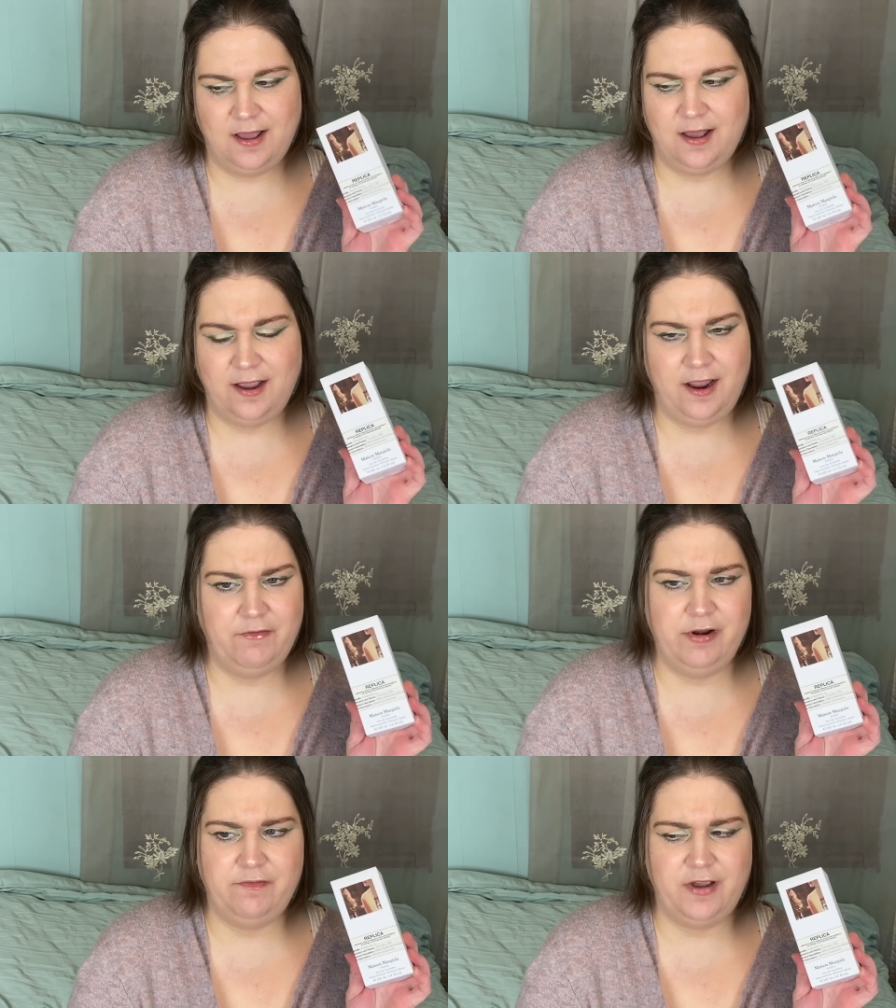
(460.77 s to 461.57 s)
I have
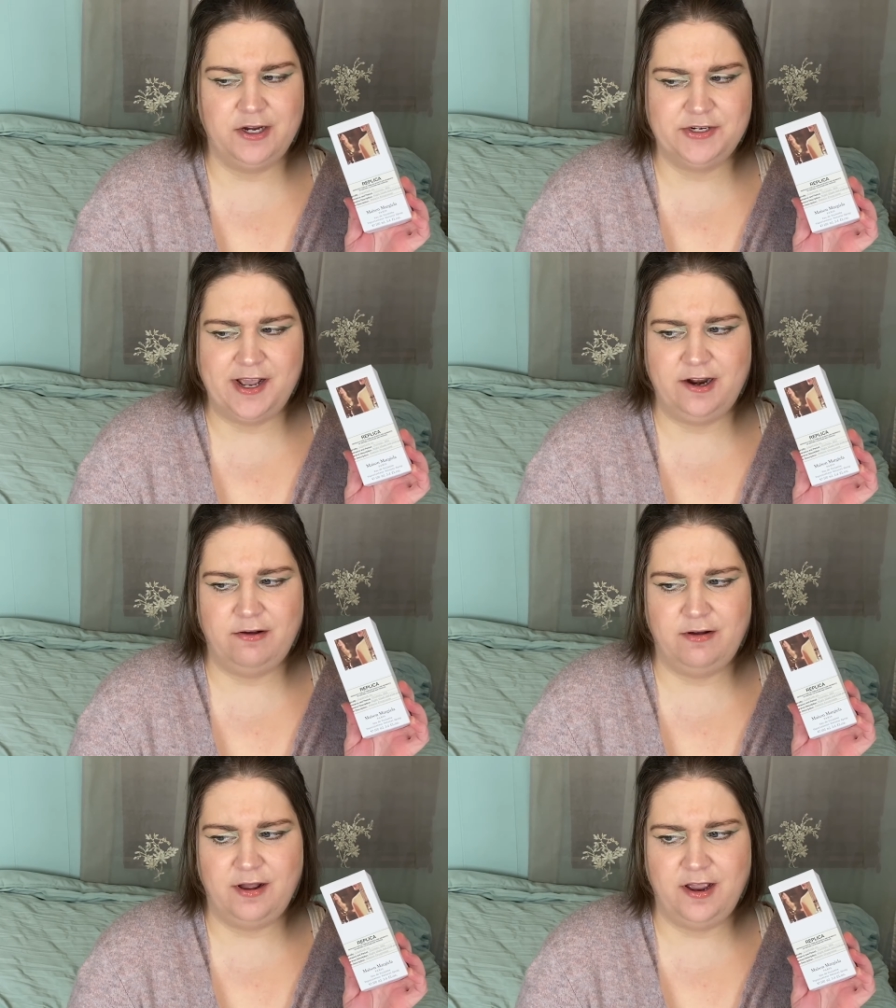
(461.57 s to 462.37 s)
enough
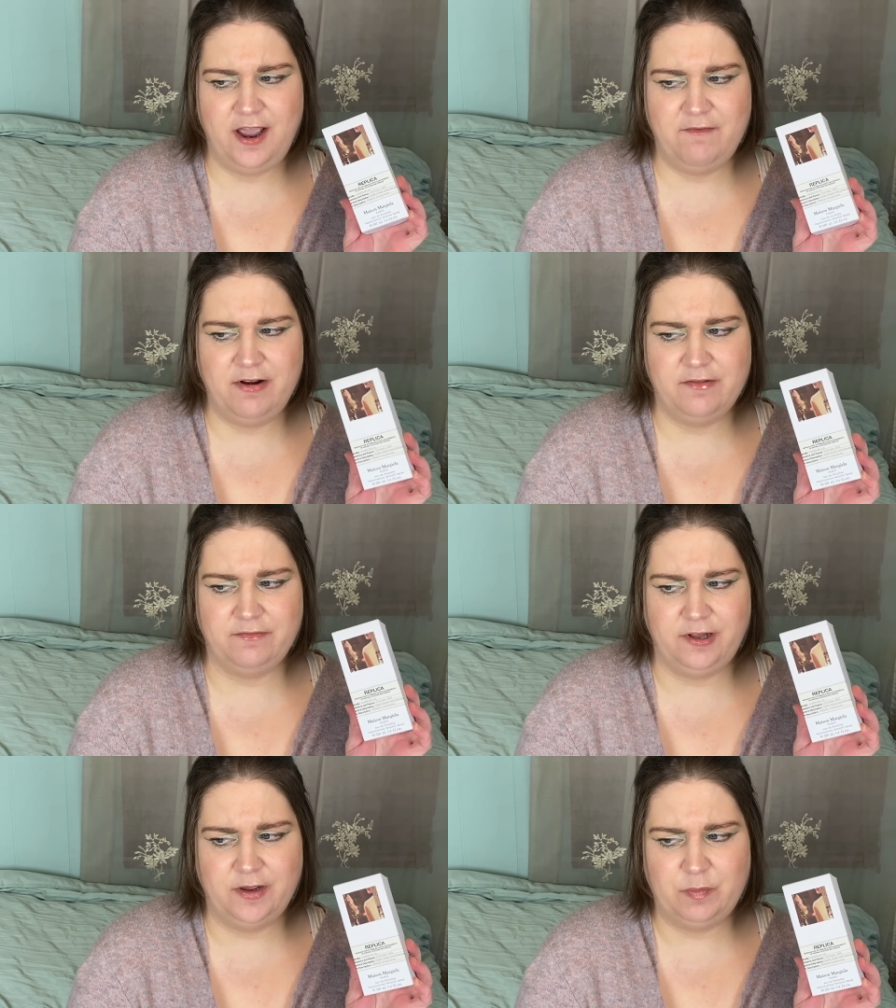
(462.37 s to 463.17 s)
eyeshadow, I have enough lip